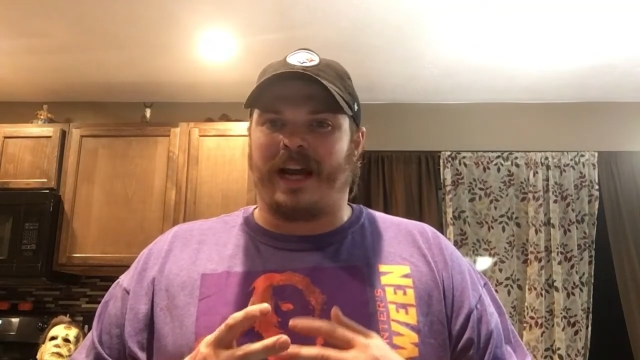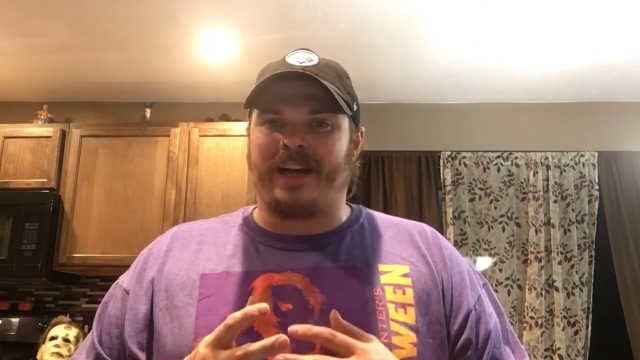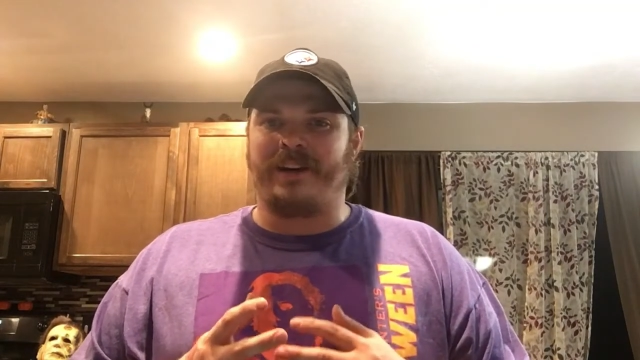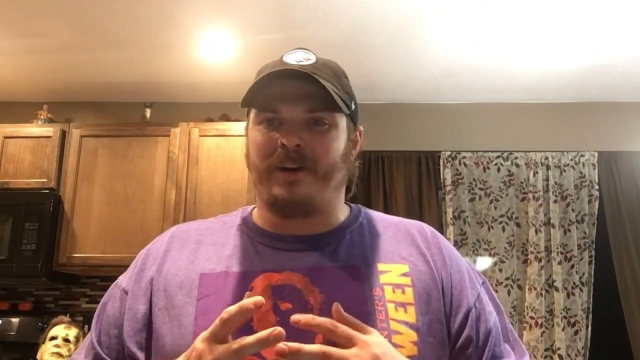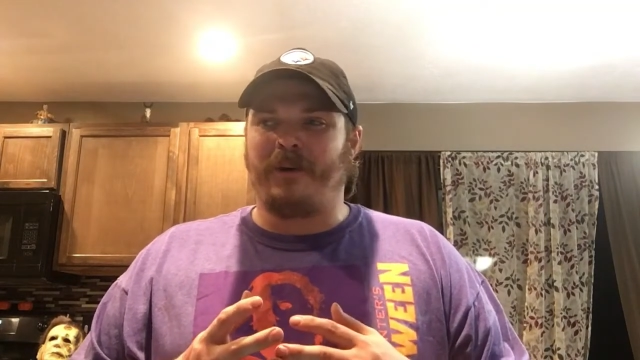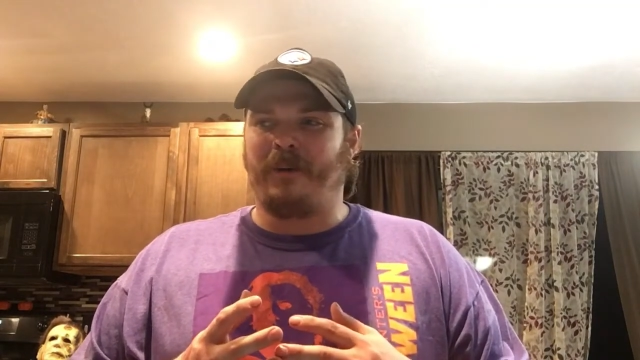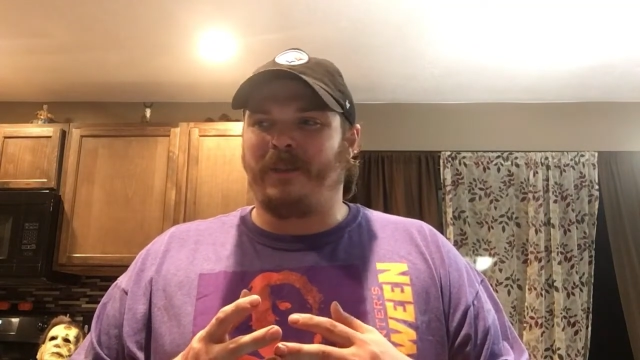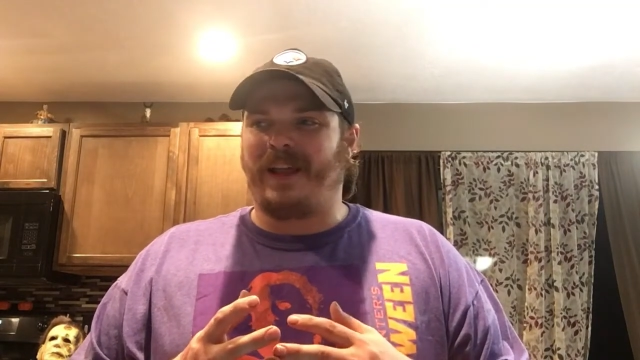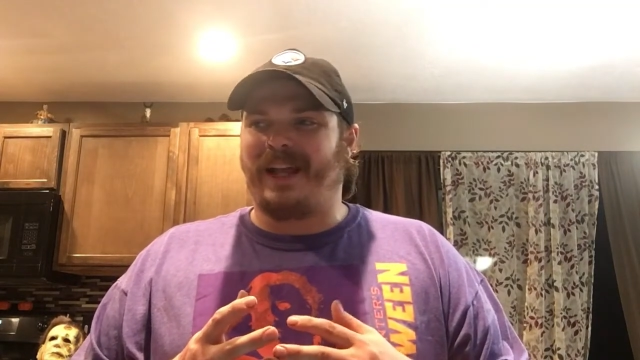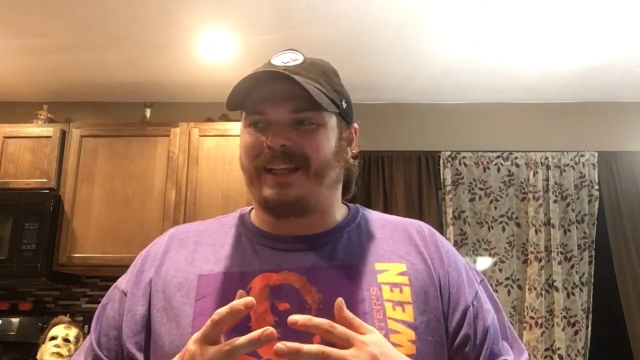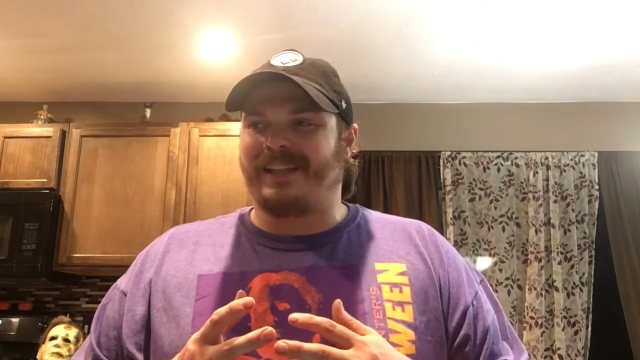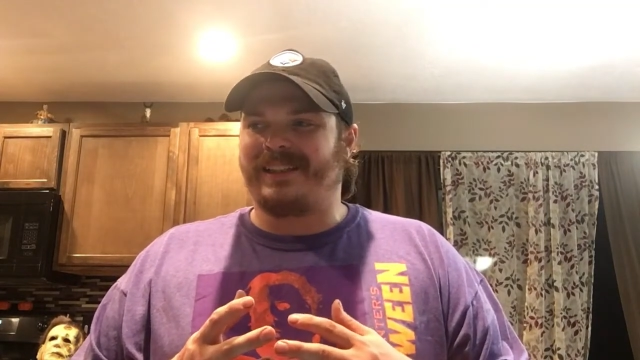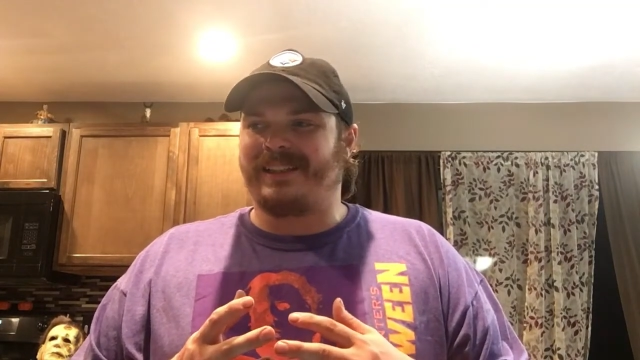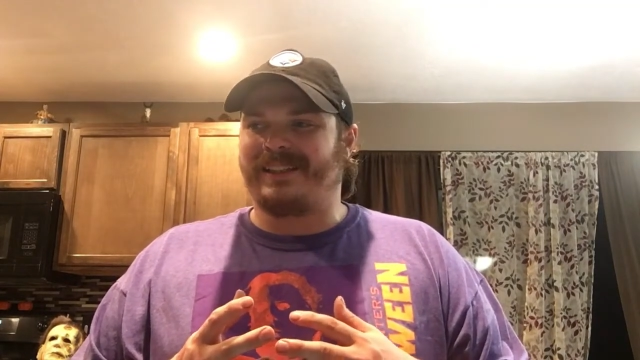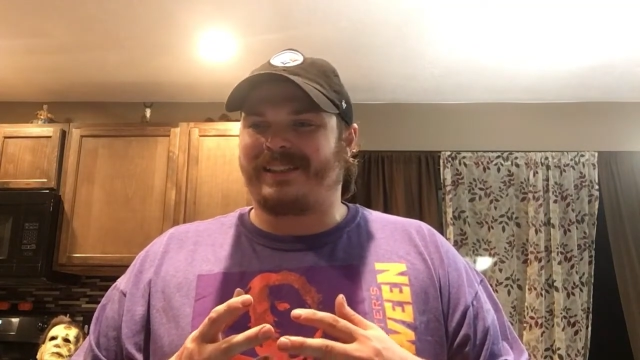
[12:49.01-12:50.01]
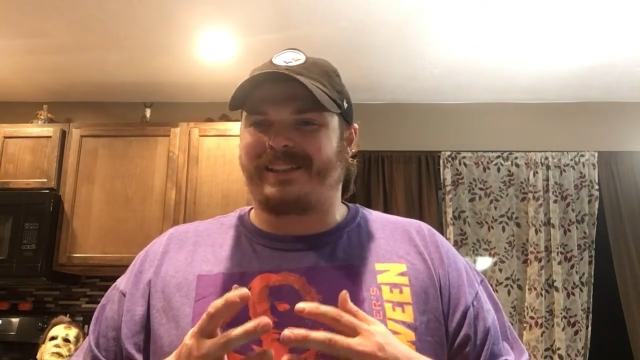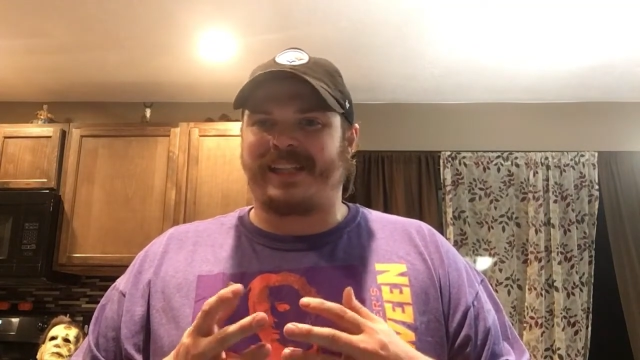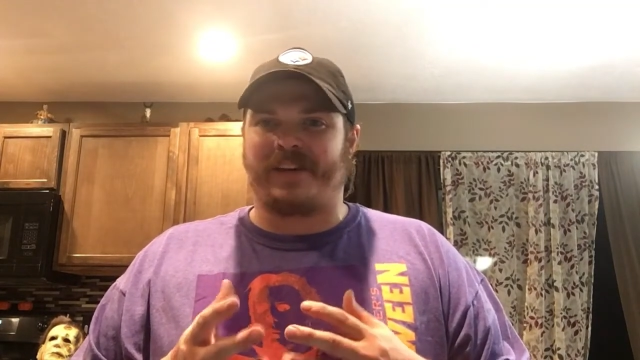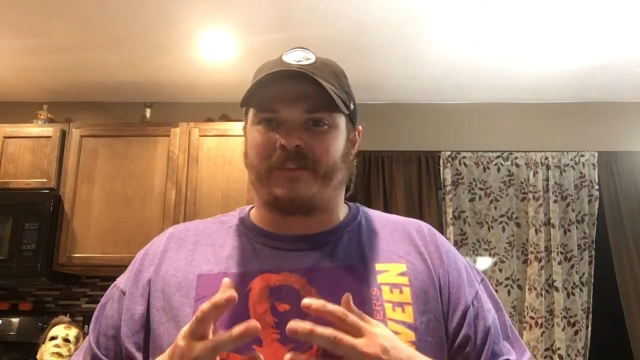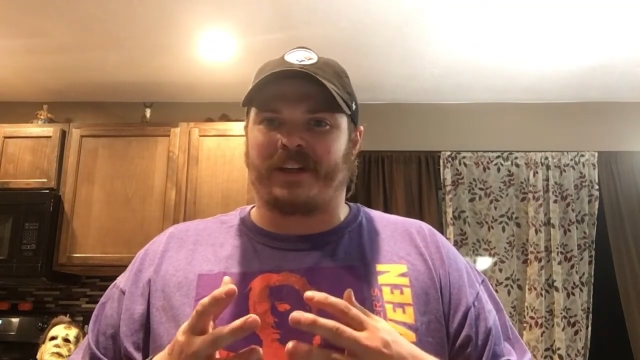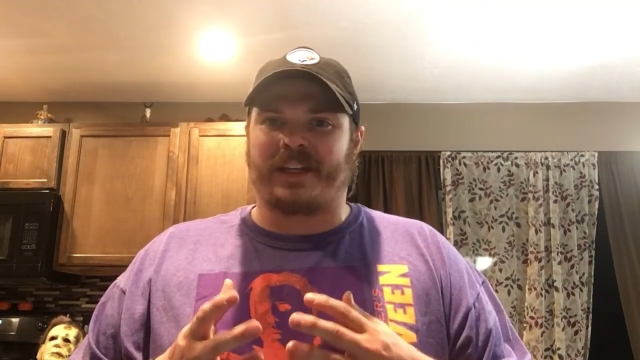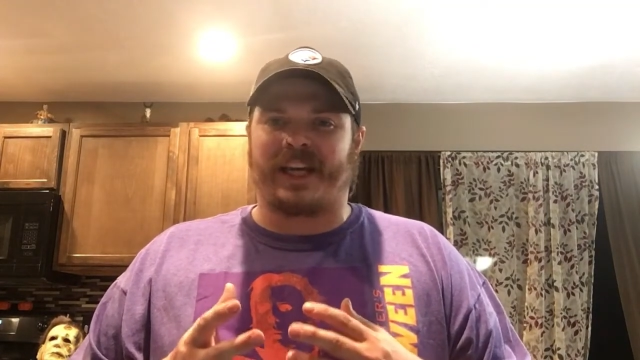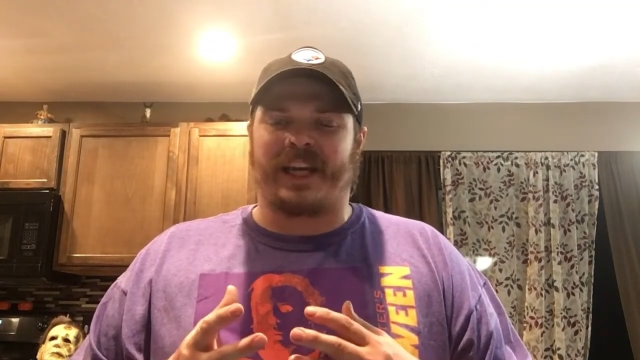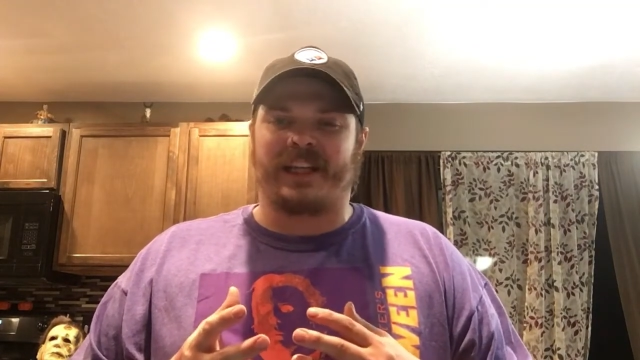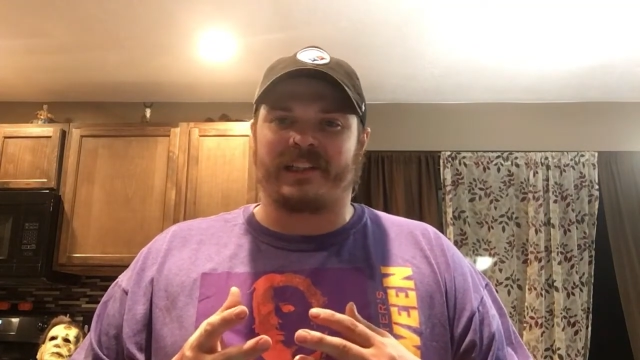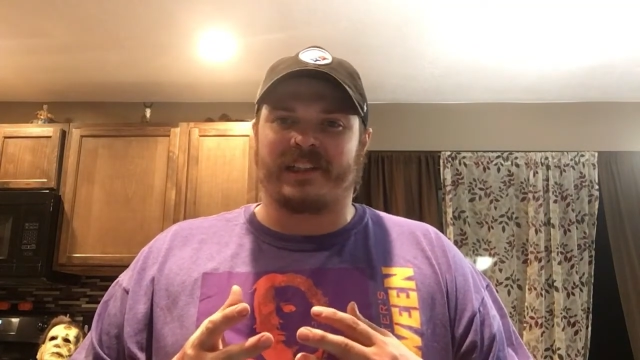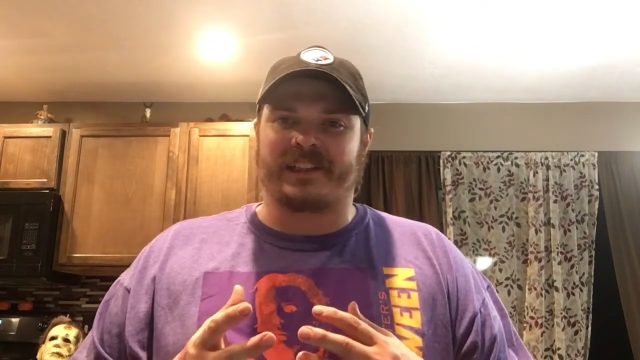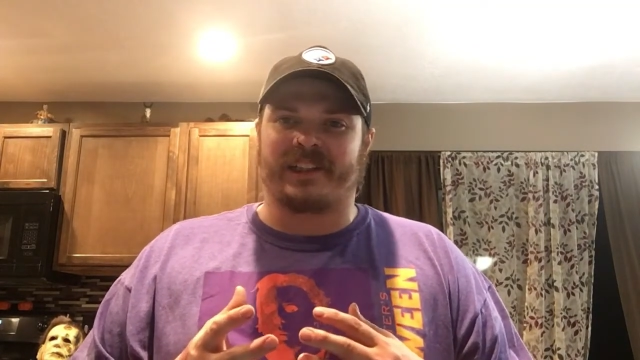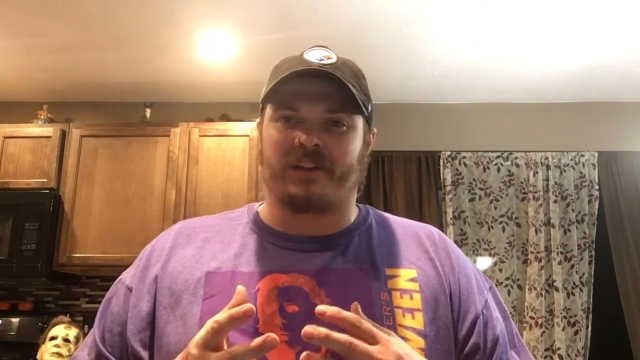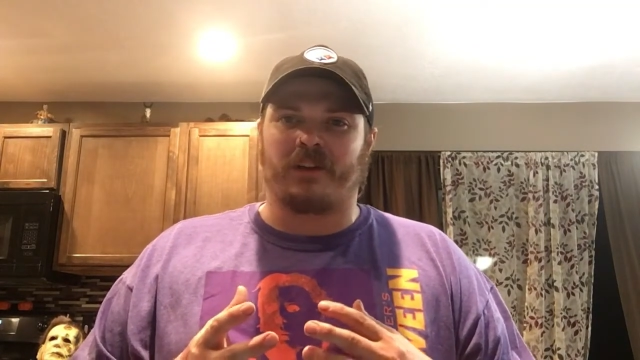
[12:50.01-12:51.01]
I know that Stephen King
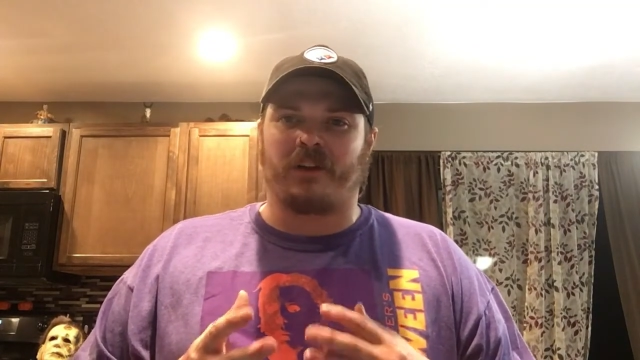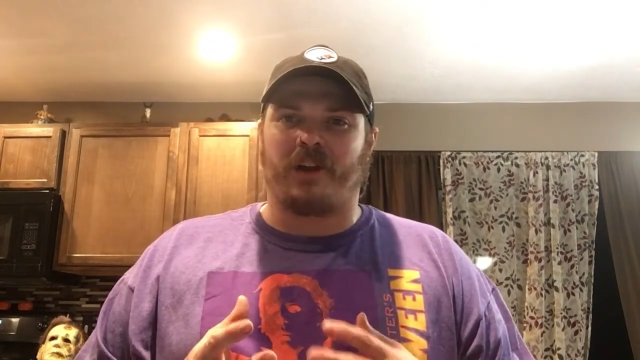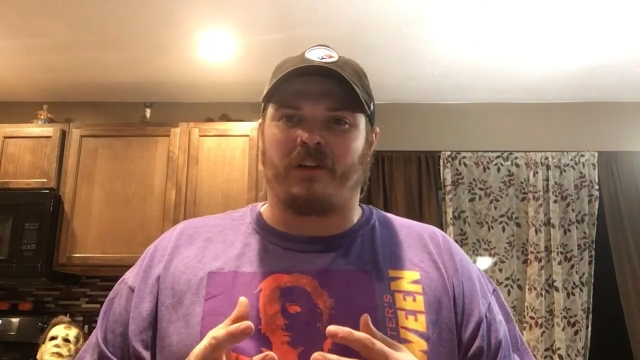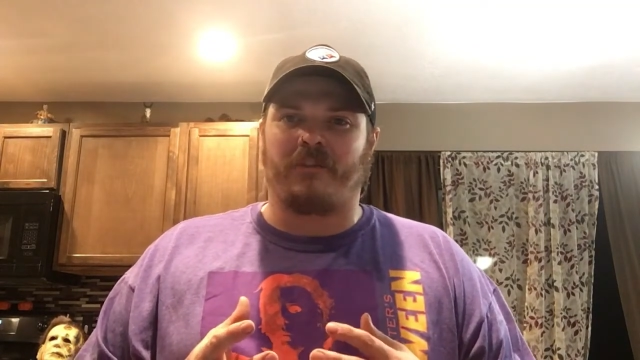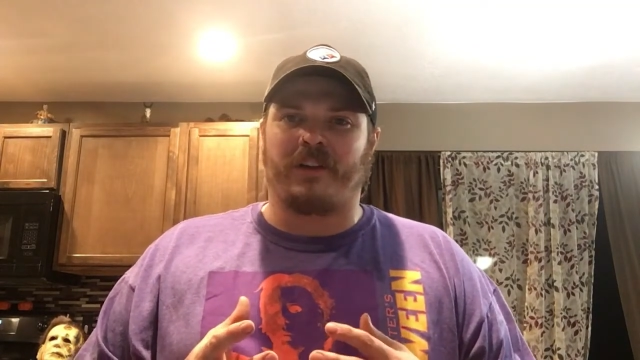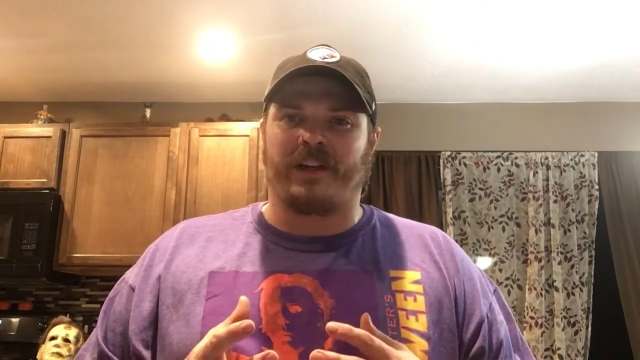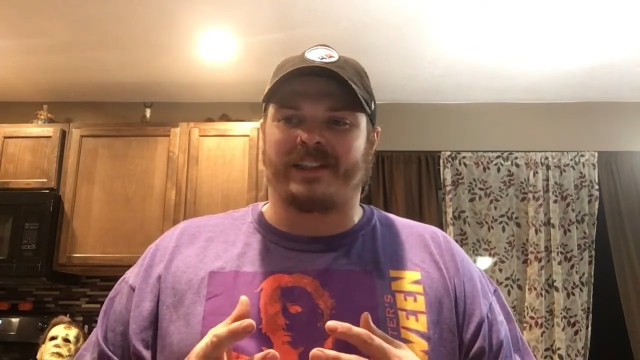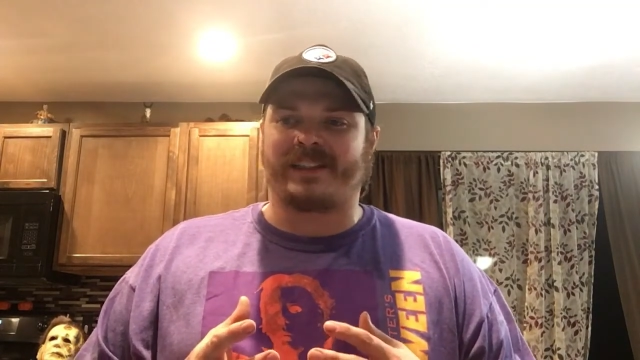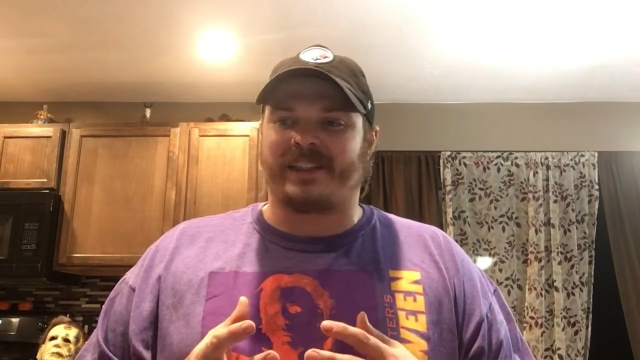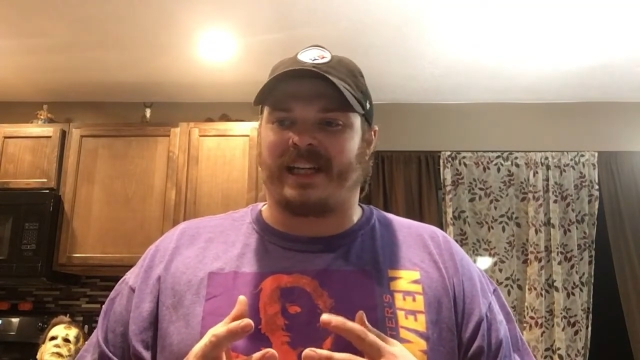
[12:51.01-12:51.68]
doesn't love this,